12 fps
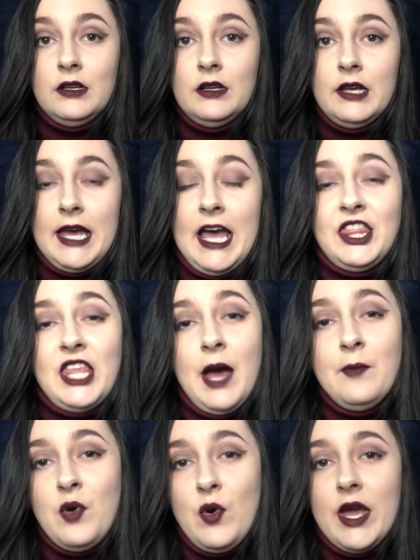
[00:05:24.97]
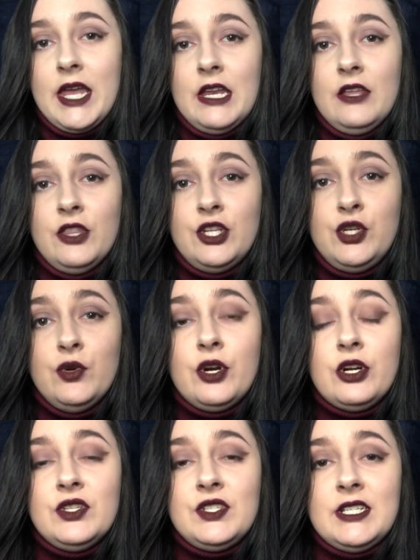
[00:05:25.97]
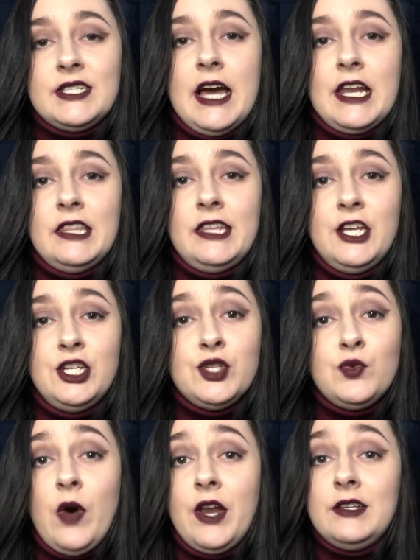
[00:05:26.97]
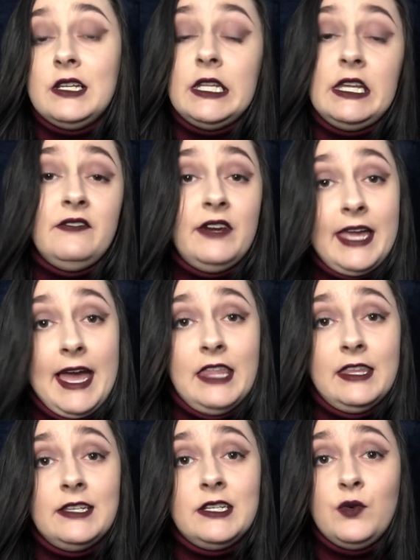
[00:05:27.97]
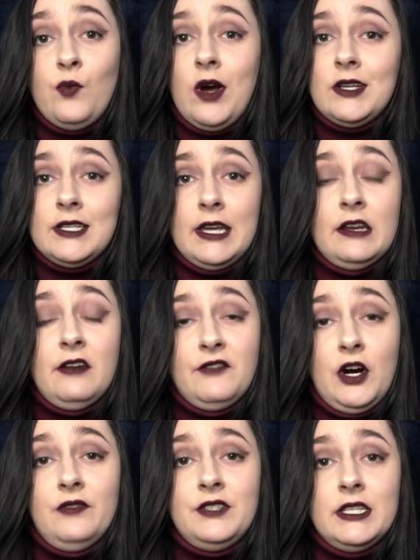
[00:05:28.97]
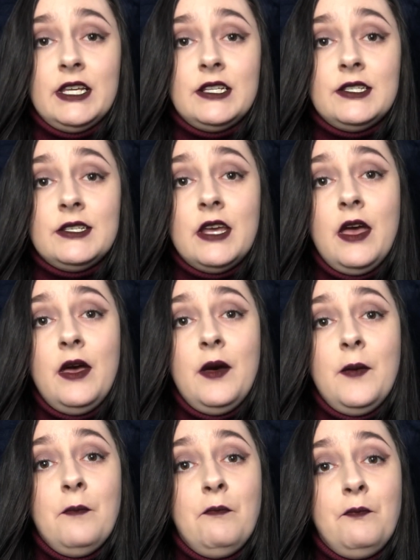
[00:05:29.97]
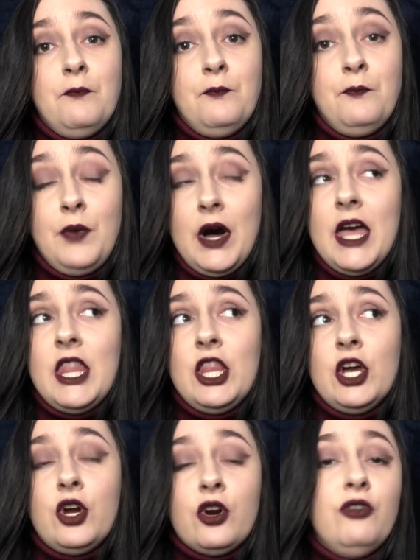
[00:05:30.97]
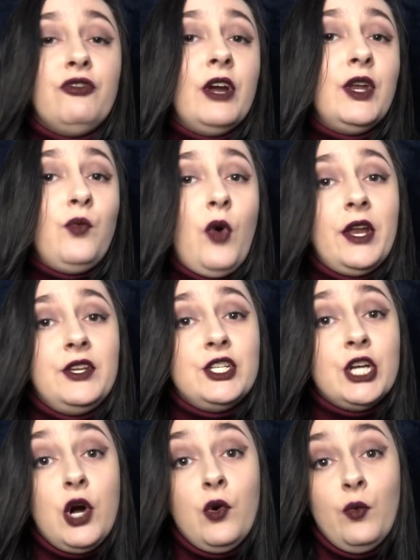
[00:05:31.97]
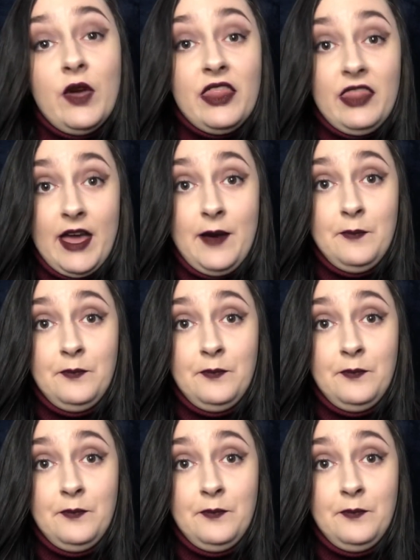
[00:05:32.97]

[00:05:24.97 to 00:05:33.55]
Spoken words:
At that point, the two girls decided they just wanted to leave again. They didn't want to get involved in this, but the girlfriend wanted to go with them.